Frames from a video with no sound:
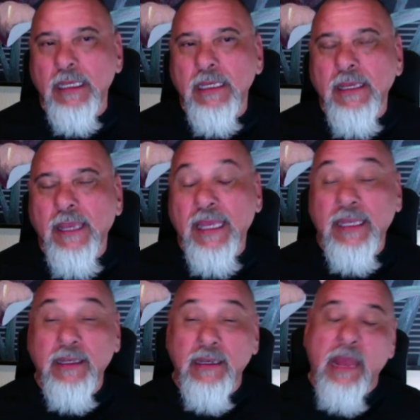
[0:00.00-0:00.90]

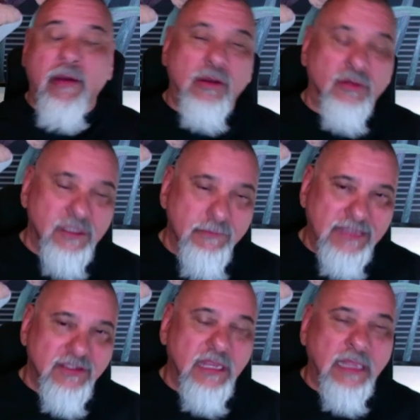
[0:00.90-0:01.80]
And now I know some
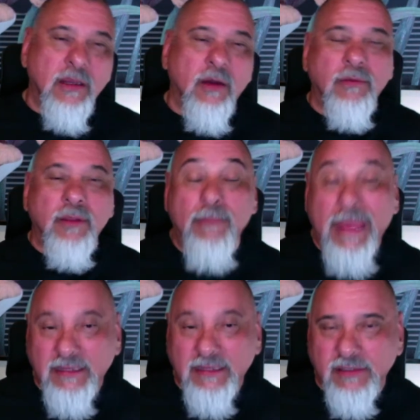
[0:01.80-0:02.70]
the
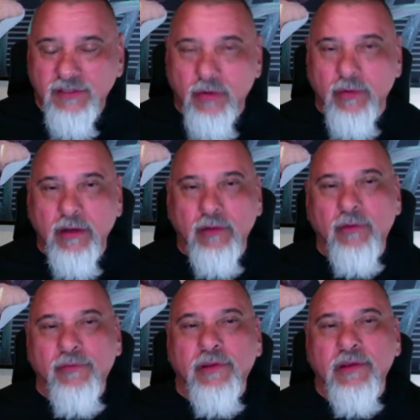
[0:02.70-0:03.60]
mandates going all
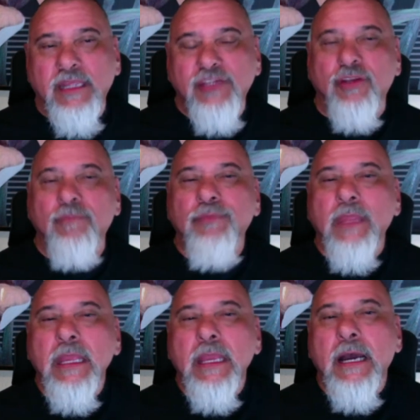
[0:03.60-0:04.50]
over the nation.
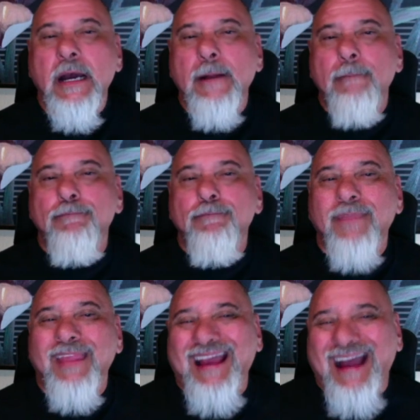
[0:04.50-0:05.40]

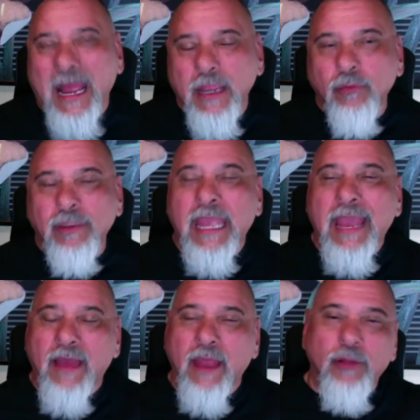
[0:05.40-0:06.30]
I
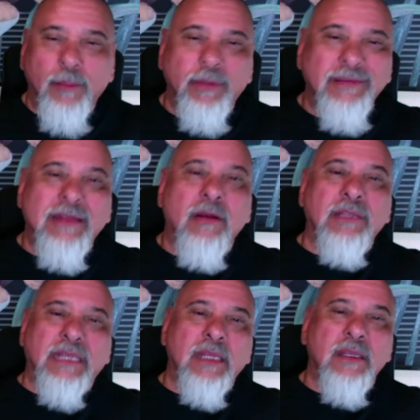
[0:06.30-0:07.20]
only put that on to
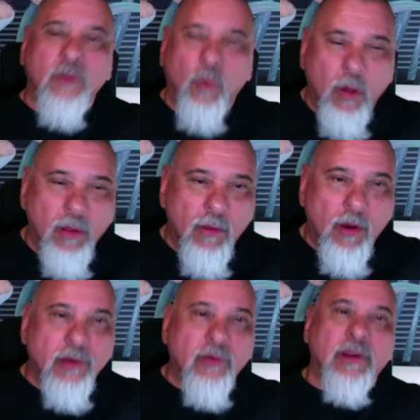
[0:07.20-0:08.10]
get into
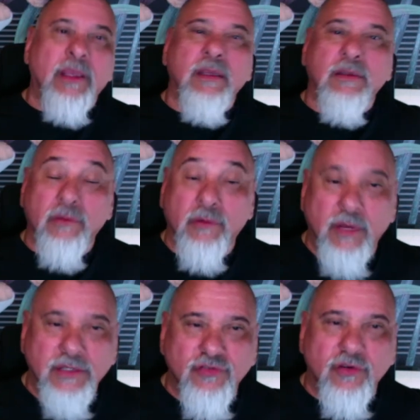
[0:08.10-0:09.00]
Walmart or get into a
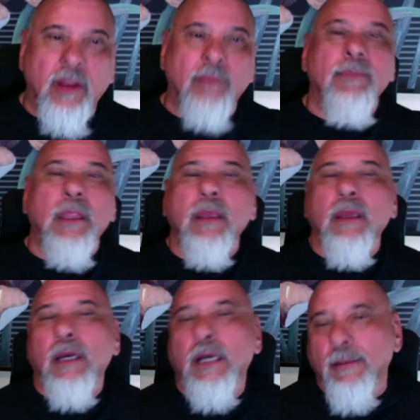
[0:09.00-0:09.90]
restaurant.
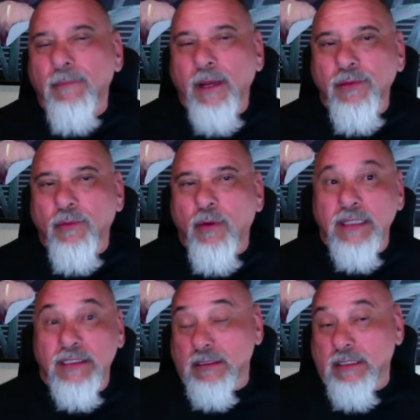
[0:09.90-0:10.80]

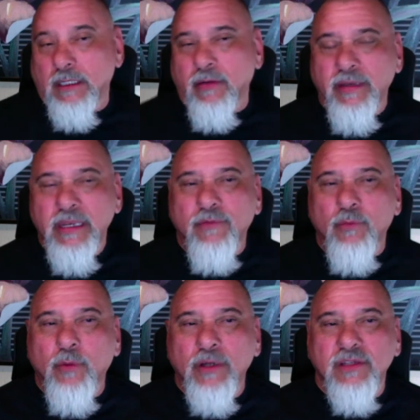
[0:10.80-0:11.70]
Otherwise, I'd never
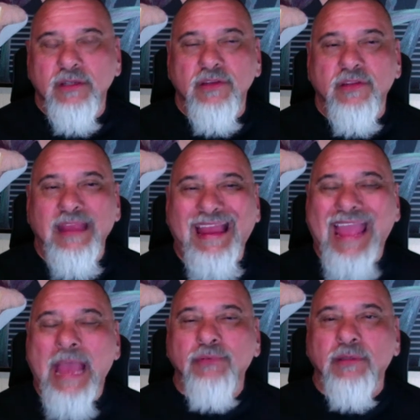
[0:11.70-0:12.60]
wear such a thing. I
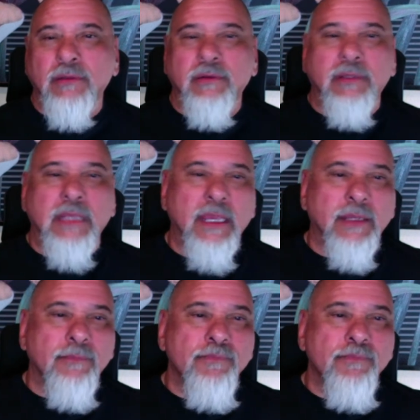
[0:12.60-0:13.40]
absolutely hate them.